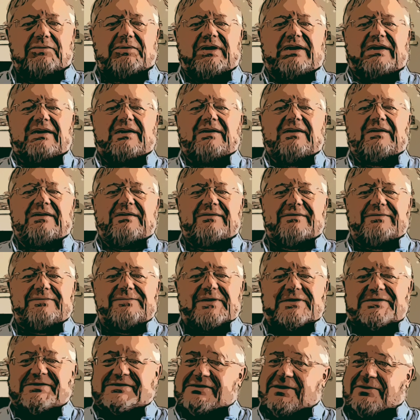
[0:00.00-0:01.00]
again.
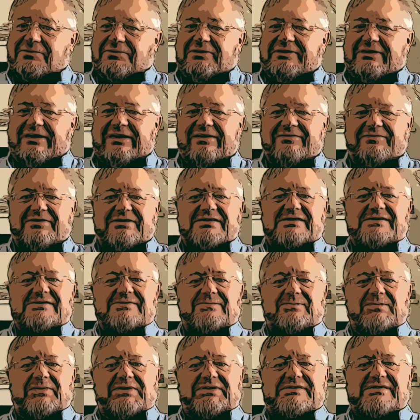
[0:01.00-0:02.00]
It's Tony Davis
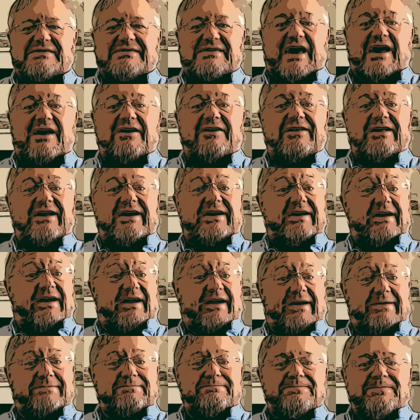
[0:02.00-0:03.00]
with
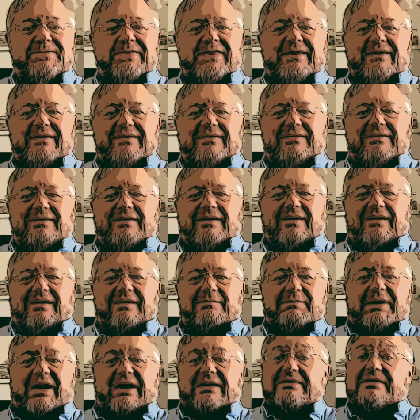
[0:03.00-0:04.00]
ScoutITAi.
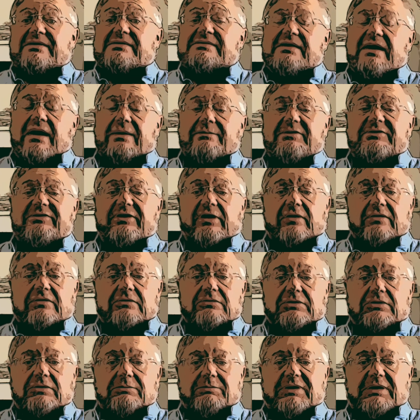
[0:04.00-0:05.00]
I'm back this time to talk a
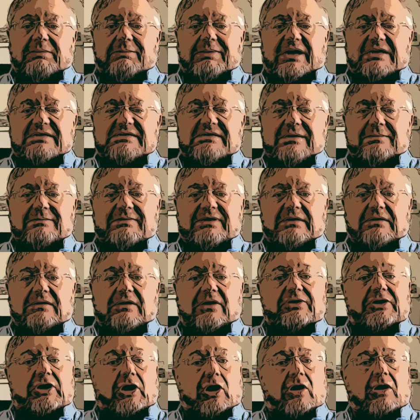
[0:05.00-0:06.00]
little bit about something
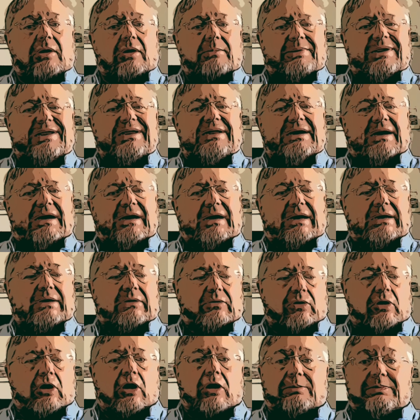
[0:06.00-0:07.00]
called RPI
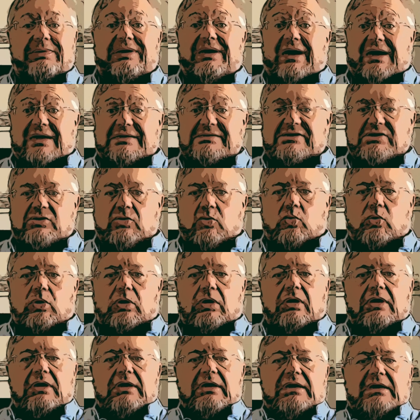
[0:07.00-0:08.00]
or RPI score.
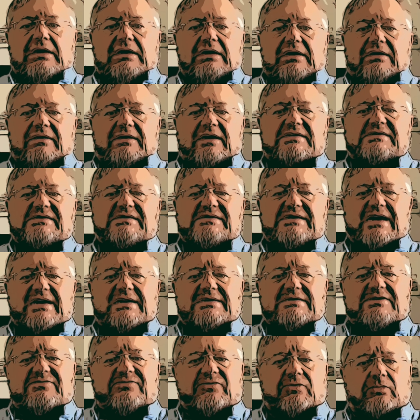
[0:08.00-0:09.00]
That
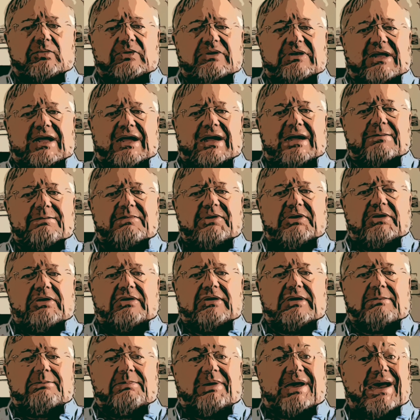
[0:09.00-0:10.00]
stands for
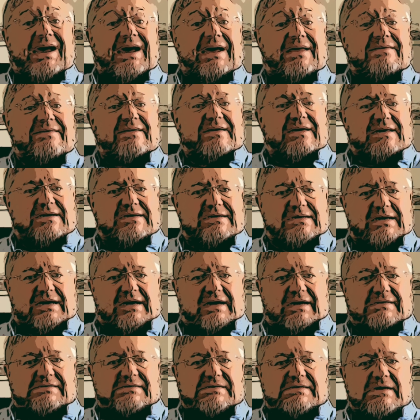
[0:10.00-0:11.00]
Reliability Path
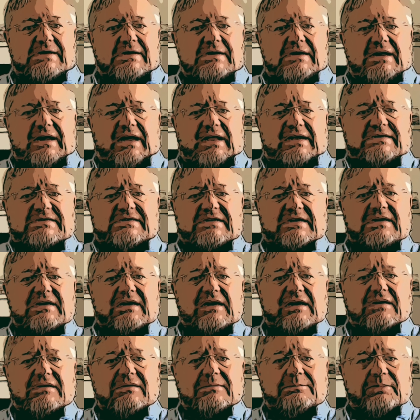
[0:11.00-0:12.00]
Index, and it's a key
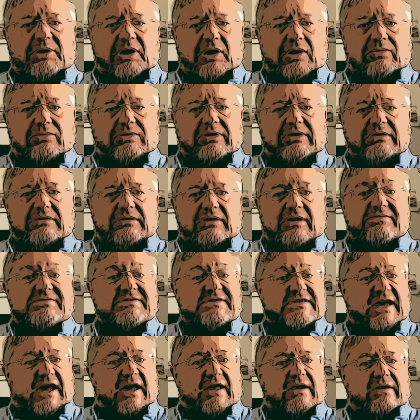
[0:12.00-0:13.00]
component of
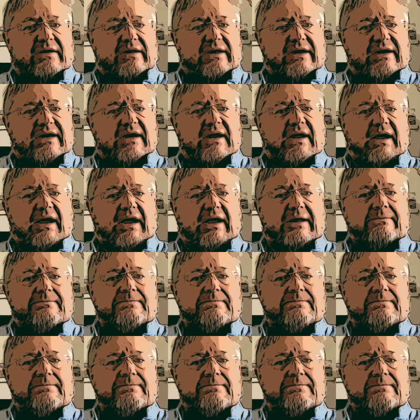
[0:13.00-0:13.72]
ScoutITAi.